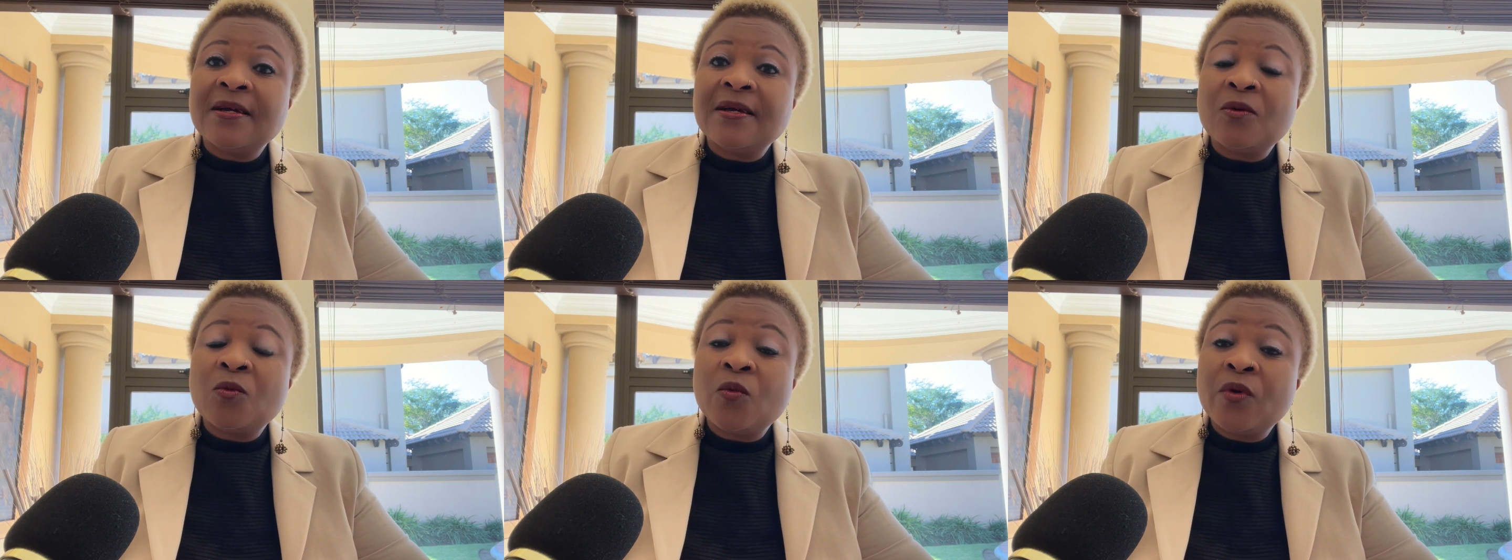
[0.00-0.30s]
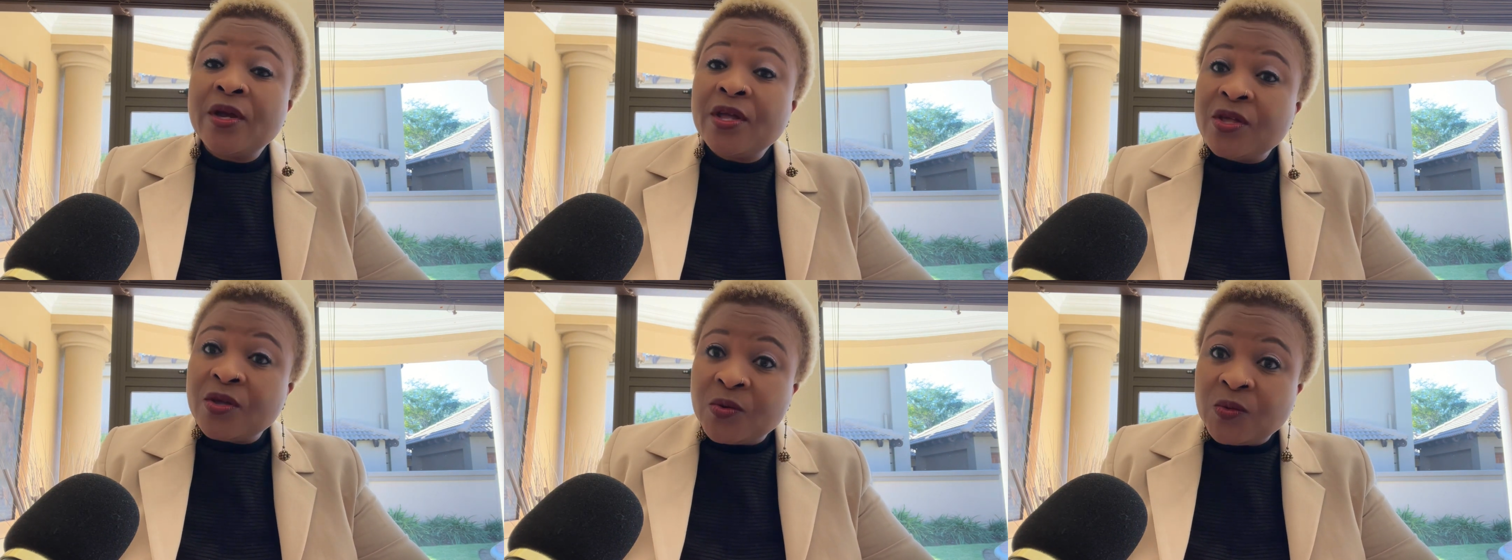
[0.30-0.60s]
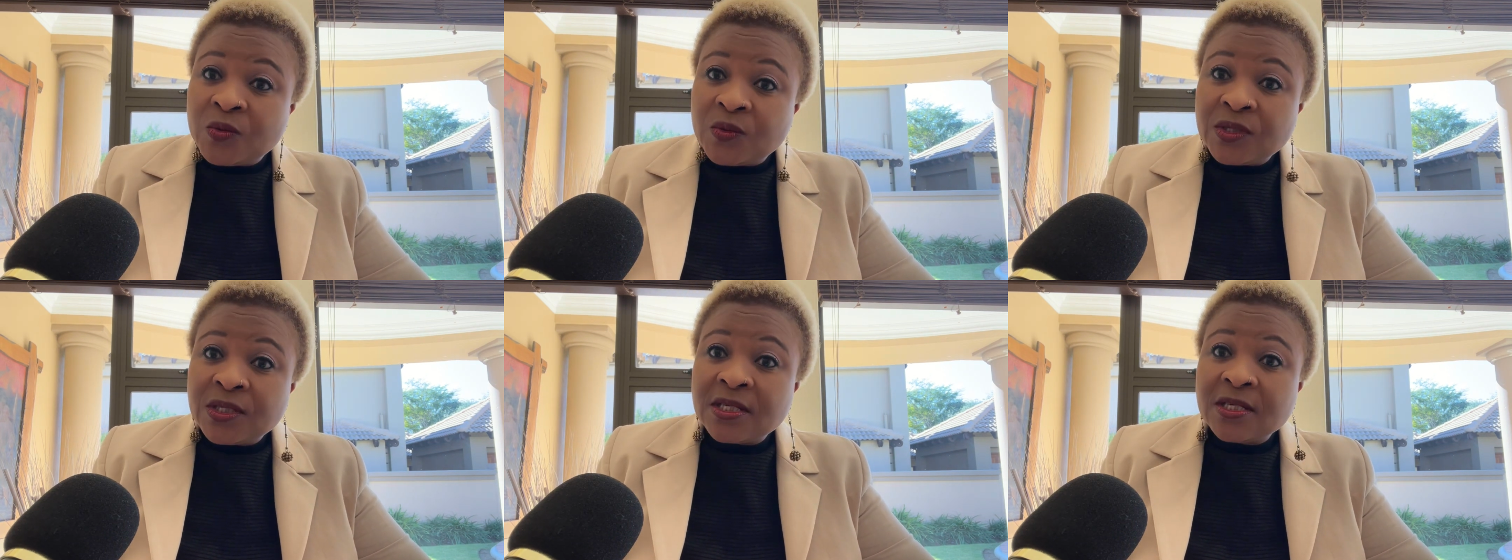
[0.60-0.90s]
were
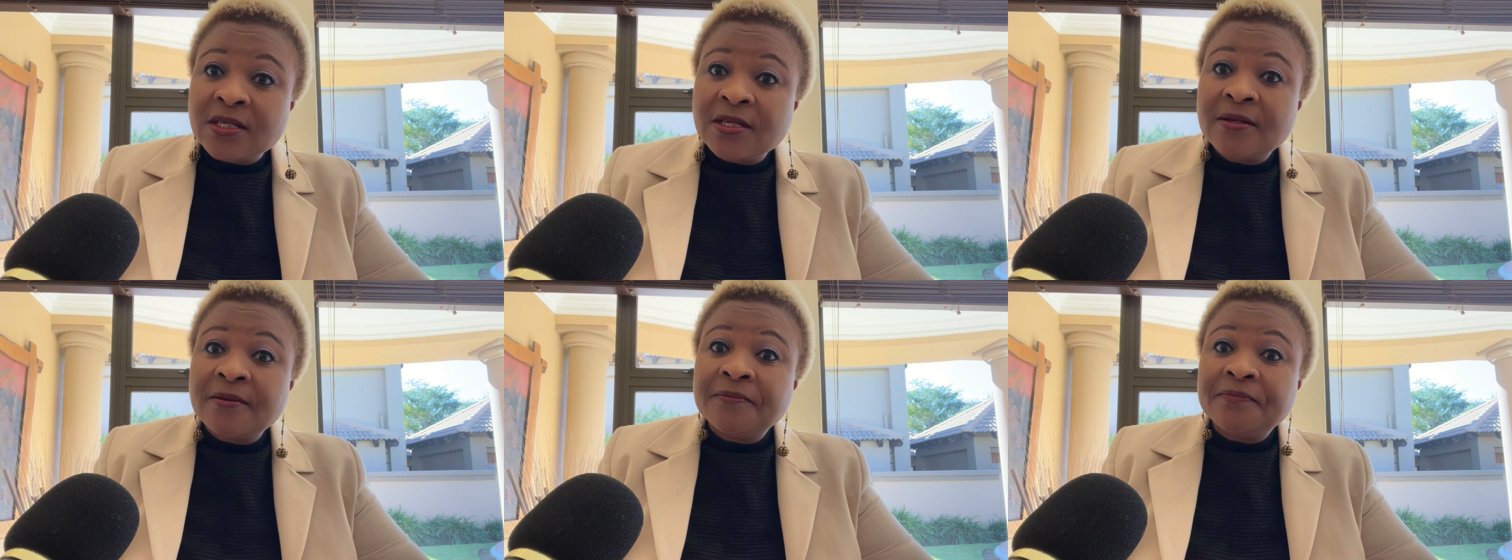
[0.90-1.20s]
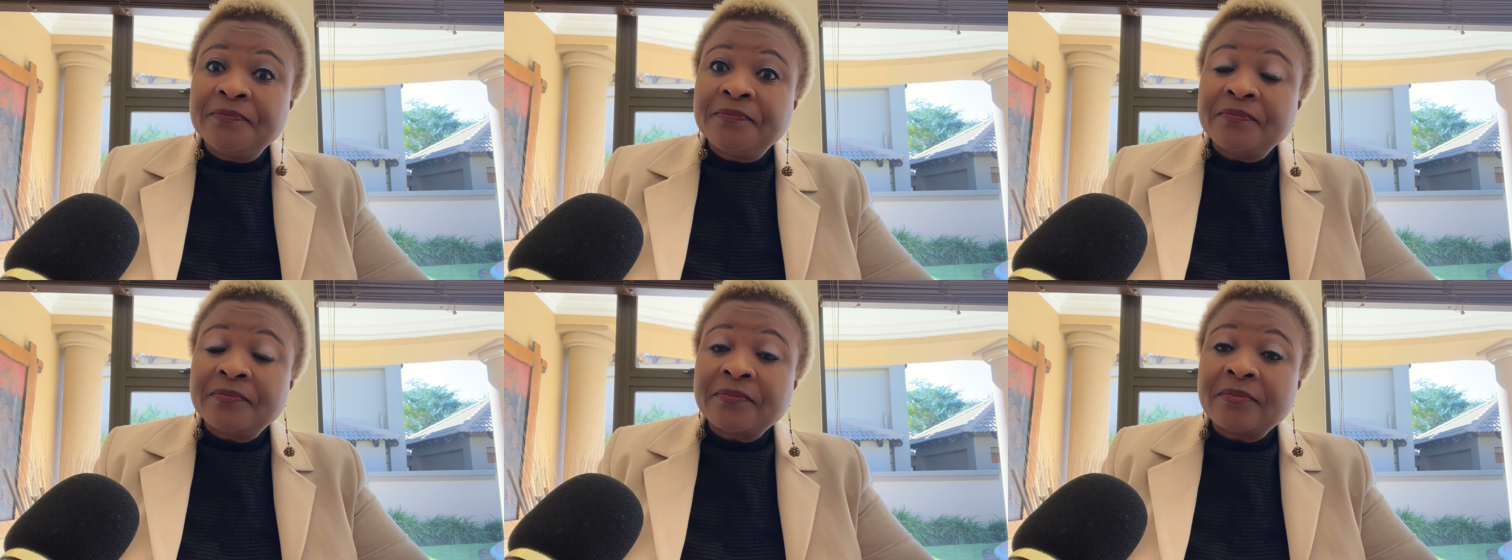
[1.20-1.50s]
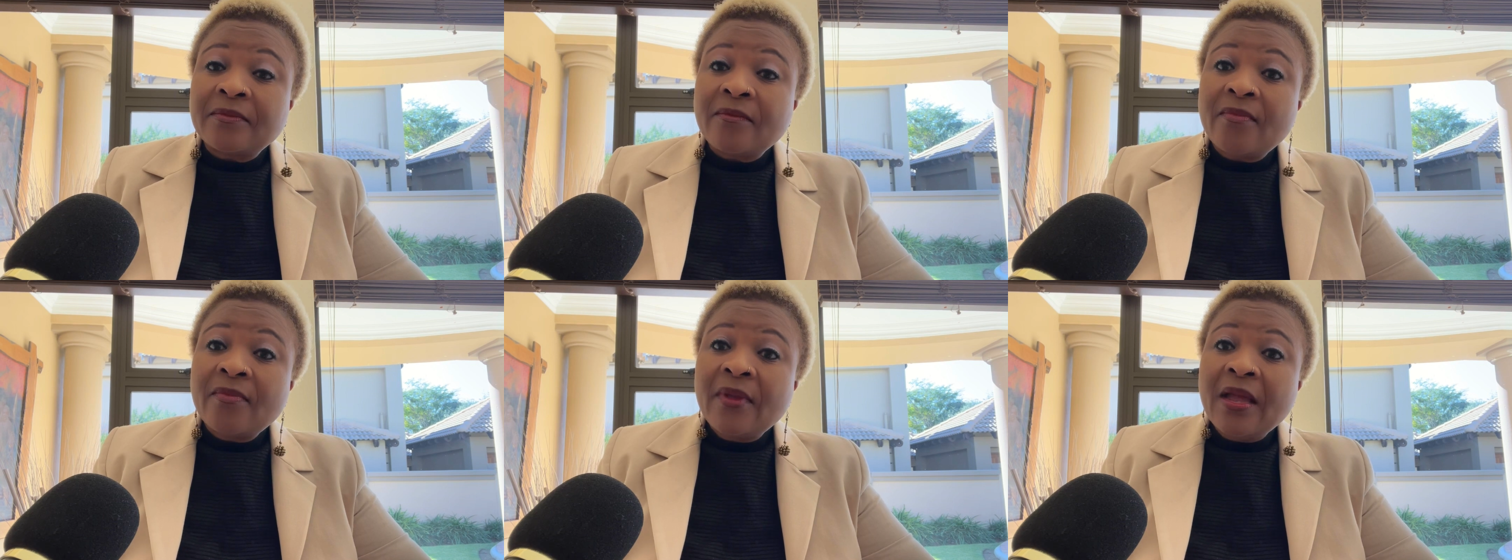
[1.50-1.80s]
used
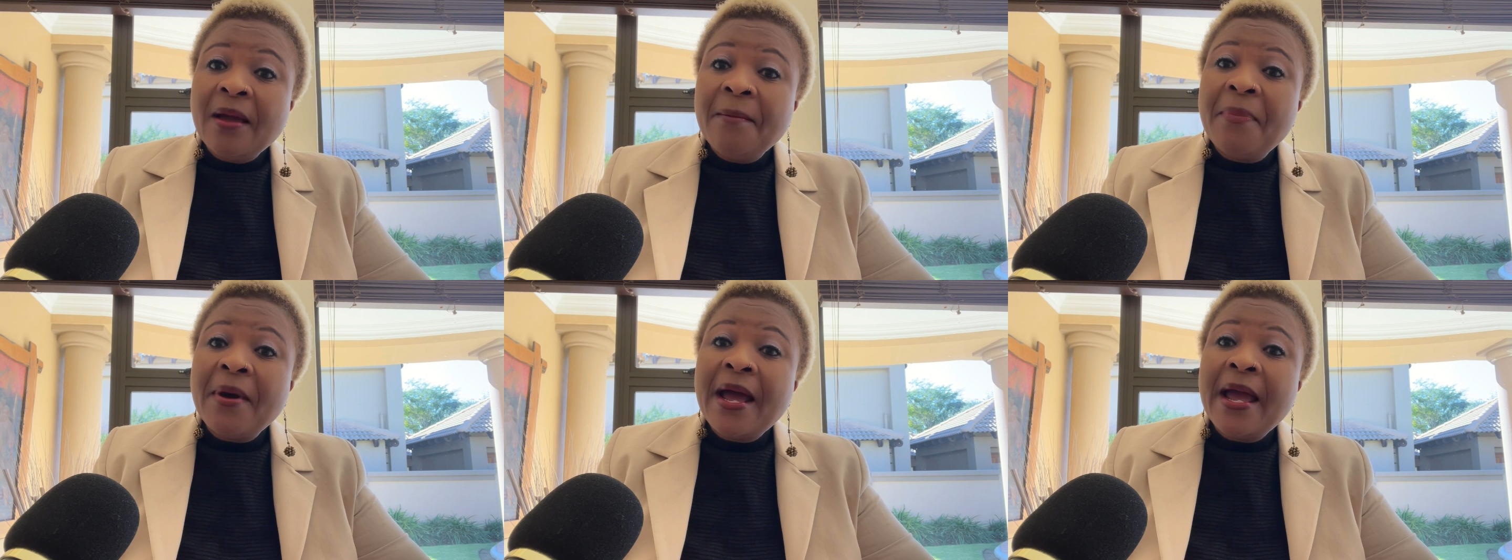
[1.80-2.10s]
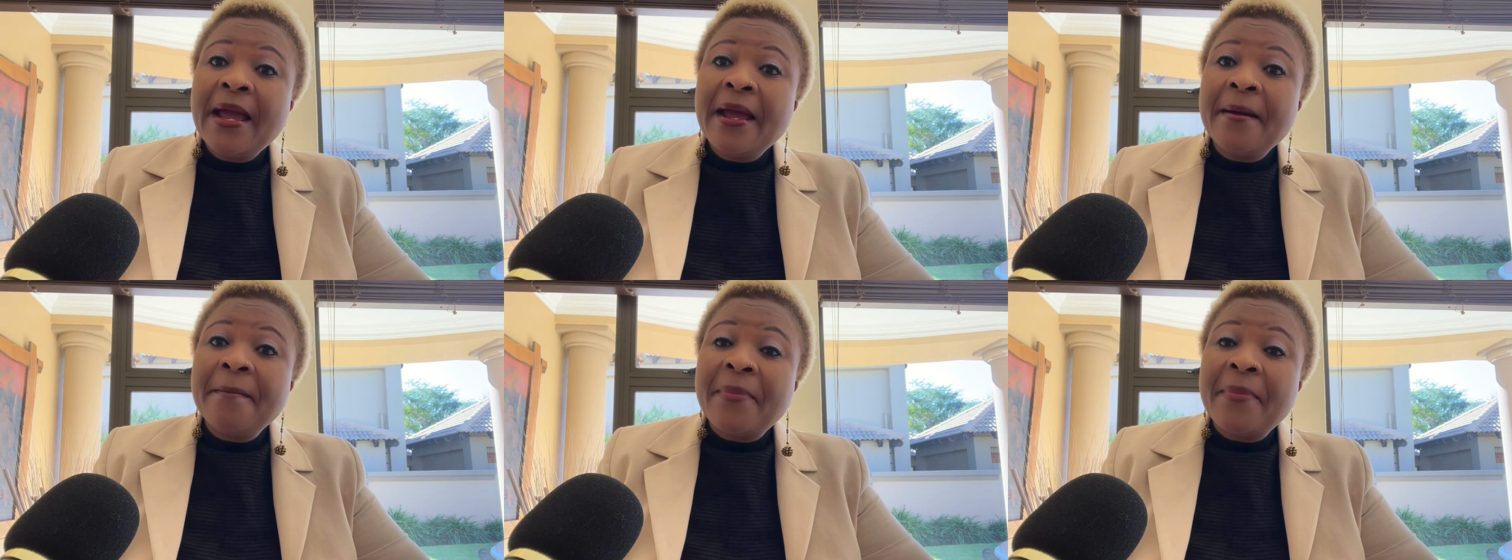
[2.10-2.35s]
by